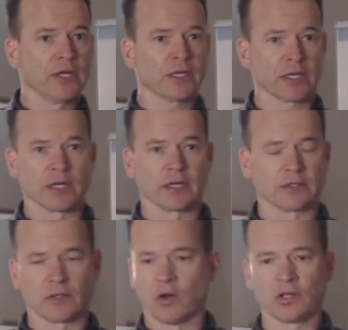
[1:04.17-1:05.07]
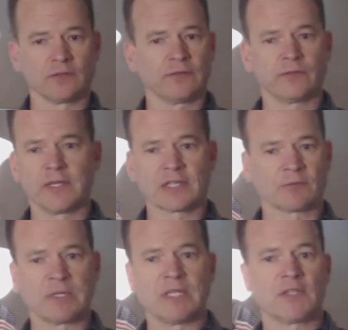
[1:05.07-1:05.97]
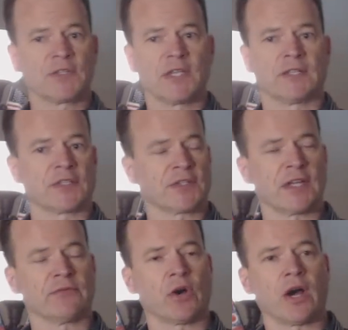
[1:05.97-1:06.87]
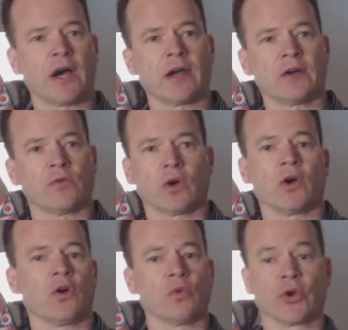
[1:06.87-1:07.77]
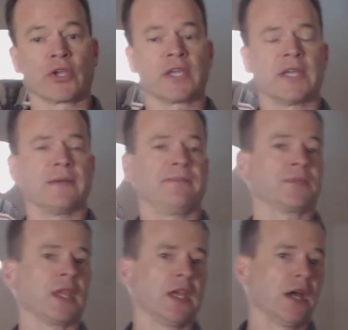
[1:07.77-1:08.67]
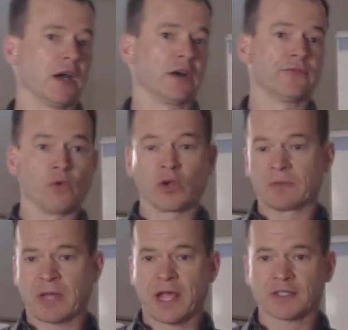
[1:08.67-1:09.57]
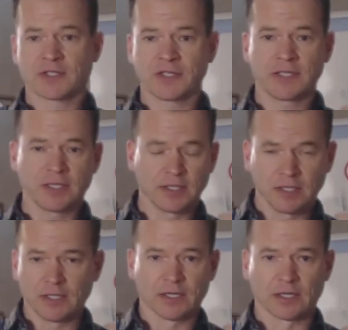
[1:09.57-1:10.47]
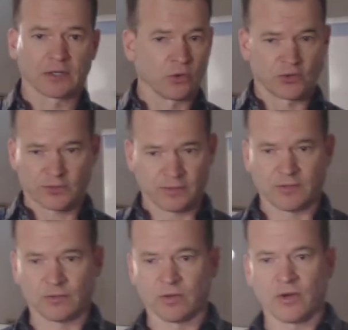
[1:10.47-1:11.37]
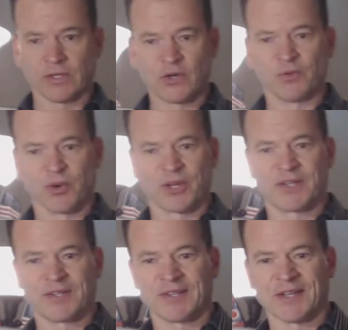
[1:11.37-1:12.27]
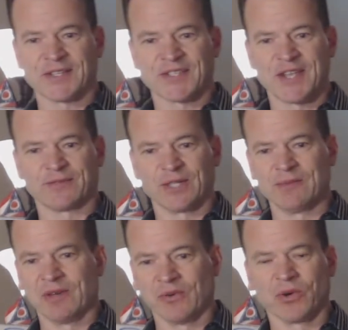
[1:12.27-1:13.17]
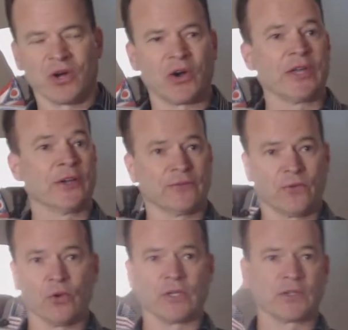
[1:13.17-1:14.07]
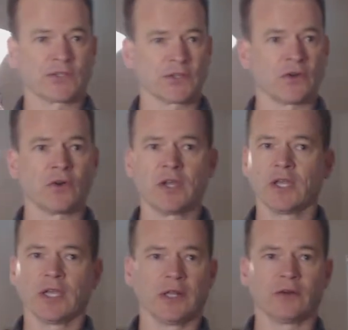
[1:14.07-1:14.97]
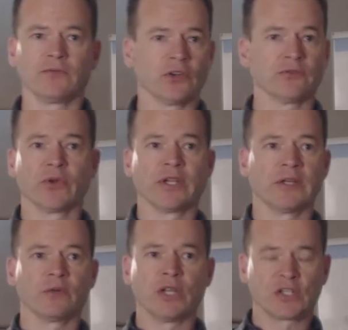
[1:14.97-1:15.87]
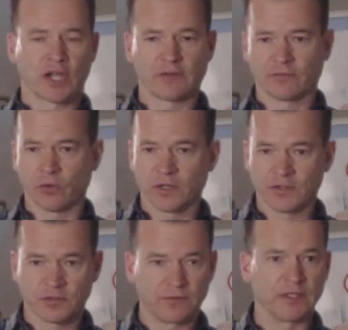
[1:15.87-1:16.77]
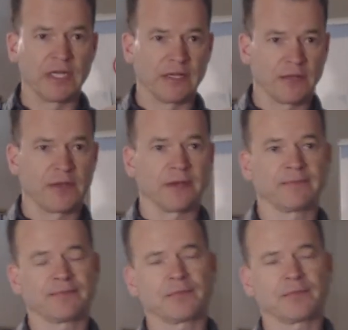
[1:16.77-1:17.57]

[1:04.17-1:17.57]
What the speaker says: you. All of the SBDC in the state of Ohio, we're all working in full capacity. Of course, we're all at home working safely, but we're all here for you. So, feel free to reach out for us if you need anything.